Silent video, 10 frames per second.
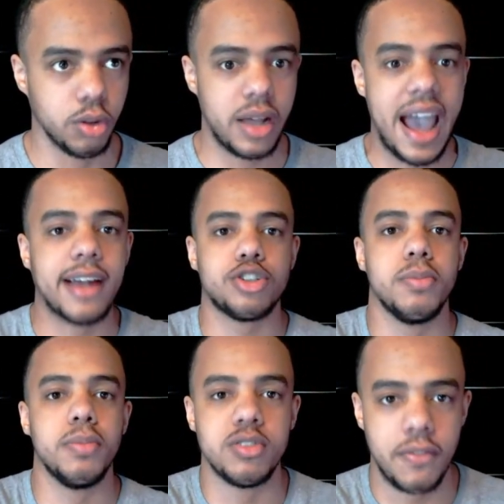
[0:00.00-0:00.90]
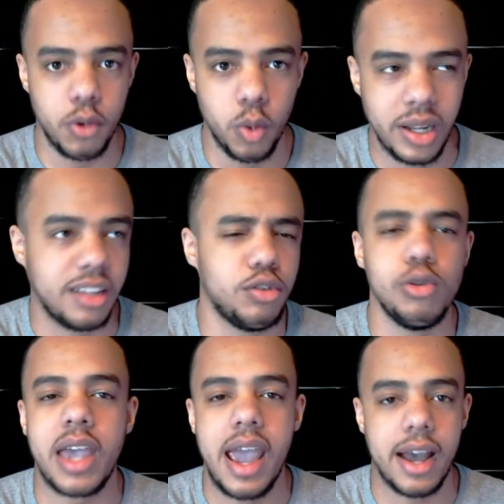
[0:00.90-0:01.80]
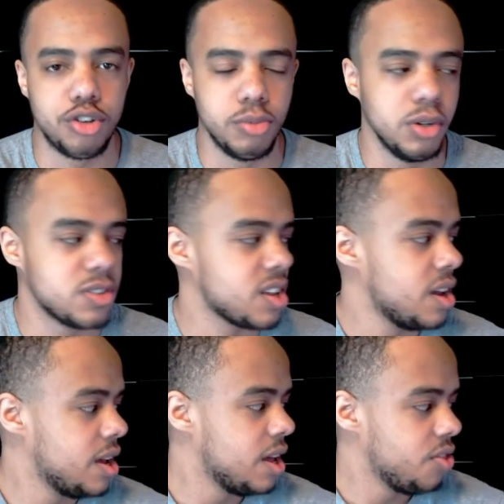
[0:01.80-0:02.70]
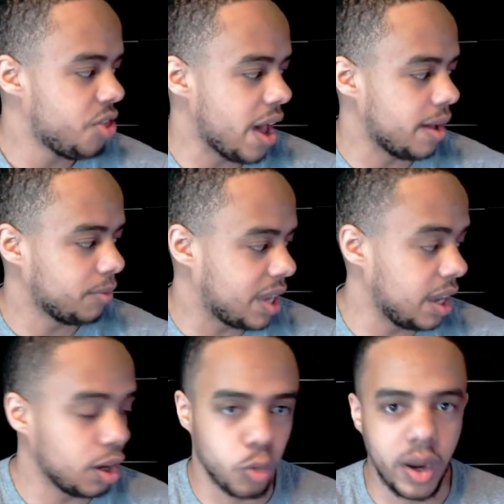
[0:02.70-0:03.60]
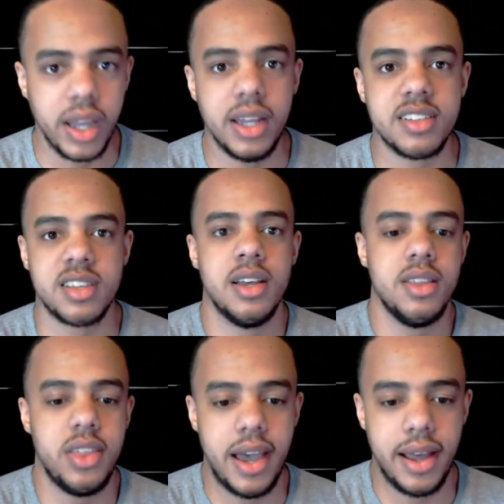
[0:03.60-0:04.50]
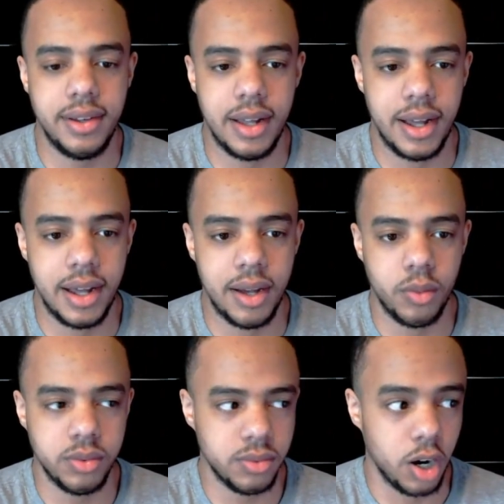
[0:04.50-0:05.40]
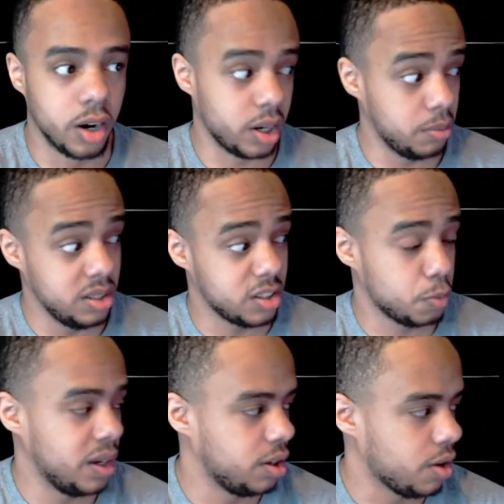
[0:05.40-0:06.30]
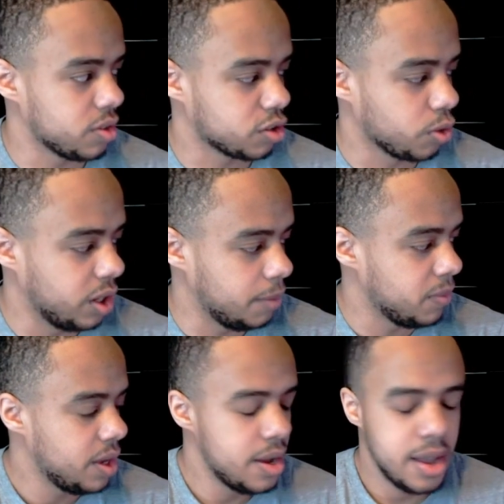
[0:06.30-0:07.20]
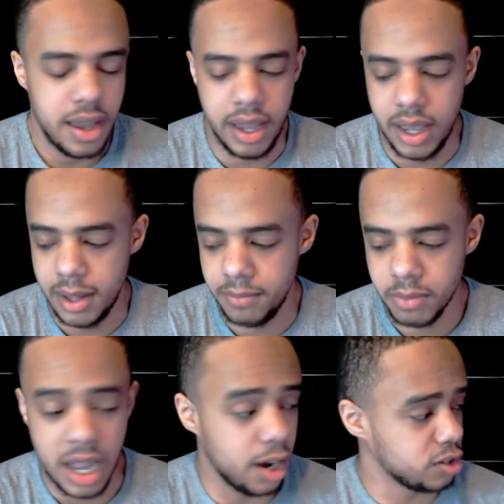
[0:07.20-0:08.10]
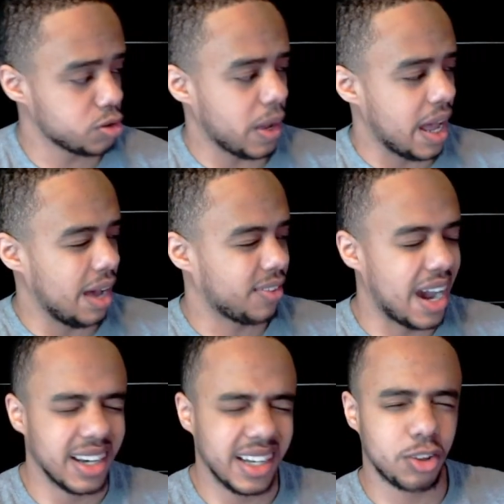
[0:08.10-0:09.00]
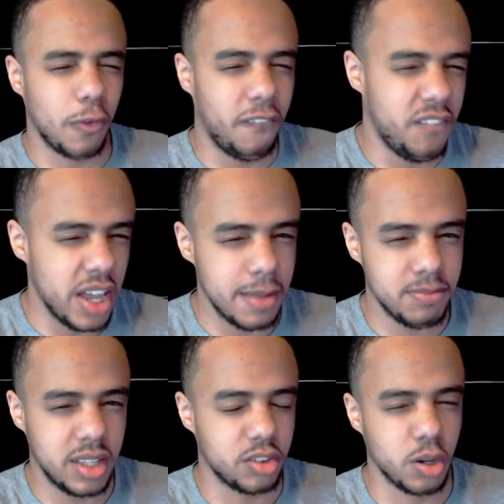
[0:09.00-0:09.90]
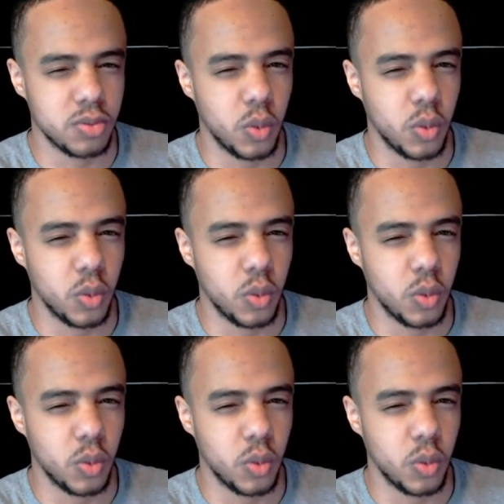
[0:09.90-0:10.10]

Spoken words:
attributes, if you will, like 2K attributes that get grades that are going to be displayed here on the screen. And I also have kind of like their fit in terms of